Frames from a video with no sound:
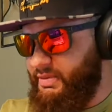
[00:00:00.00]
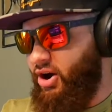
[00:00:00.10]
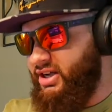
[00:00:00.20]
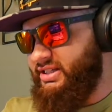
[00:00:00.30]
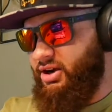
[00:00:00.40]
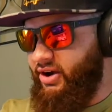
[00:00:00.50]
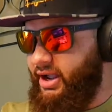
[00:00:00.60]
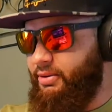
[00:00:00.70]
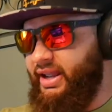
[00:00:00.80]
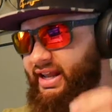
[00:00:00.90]
But Austin, go
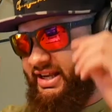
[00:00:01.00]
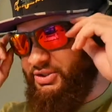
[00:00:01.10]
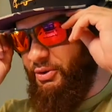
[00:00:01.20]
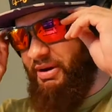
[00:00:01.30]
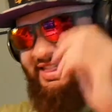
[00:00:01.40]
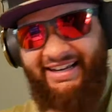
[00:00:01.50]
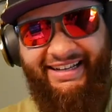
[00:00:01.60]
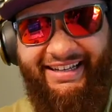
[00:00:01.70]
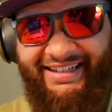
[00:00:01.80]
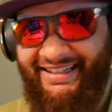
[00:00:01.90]
ahead, get into it, brother.
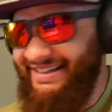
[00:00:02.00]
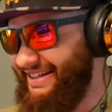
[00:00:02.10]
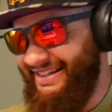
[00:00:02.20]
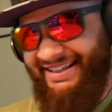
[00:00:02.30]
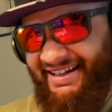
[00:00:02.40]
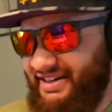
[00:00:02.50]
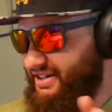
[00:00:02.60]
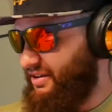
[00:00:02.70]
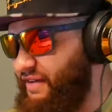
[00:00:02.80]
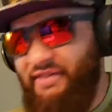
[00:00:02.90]

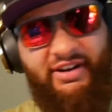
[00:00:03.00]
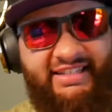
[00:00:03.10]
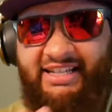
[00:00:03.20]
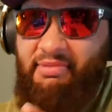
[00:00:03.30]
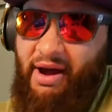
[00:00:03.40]
Favoritism.